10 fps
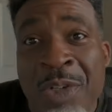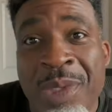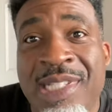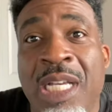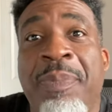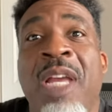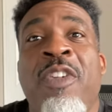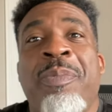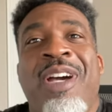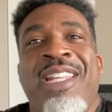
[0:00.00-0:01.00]
What's up,
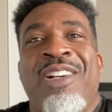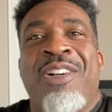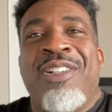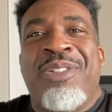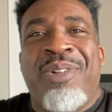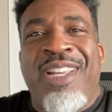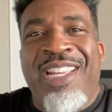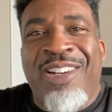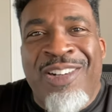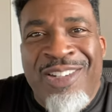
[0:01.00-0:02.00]
everybody?
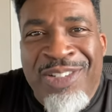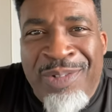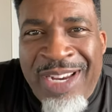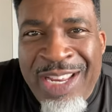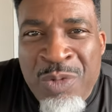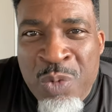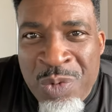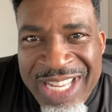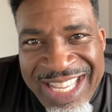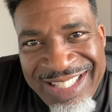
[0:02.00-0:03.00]

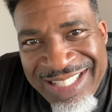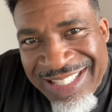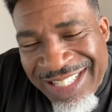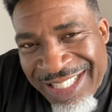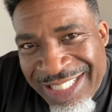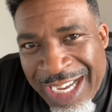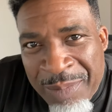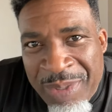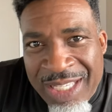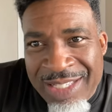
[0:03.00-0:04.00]

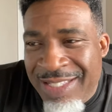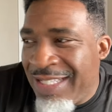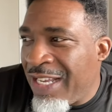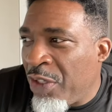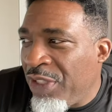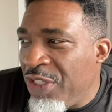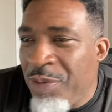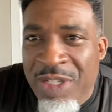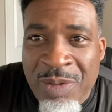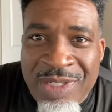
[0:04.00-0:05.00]
AndreReese.biz. Not only
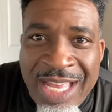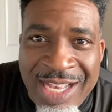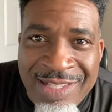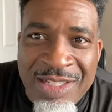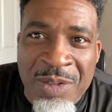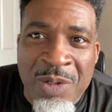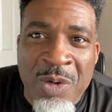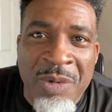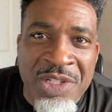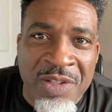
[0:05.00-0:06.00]
do I do taxes, I do a whole
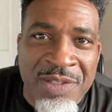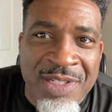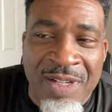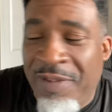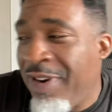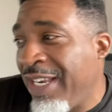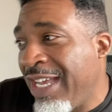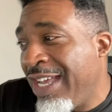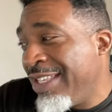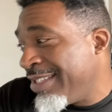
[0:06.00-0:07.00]
bunch of other stuff. All right,
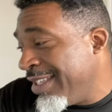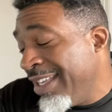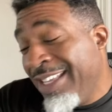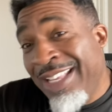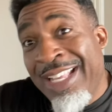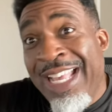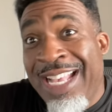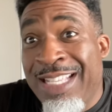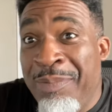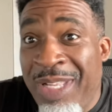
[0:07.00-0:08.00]
guys.
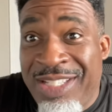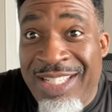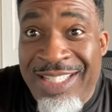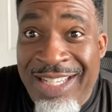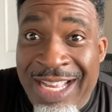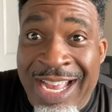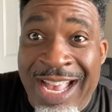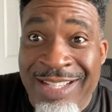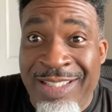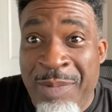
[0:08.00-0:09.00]
As I mentioned, I
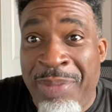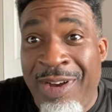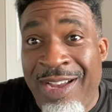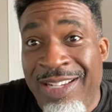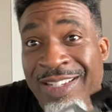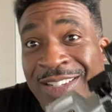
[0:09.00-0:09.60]
actually bought...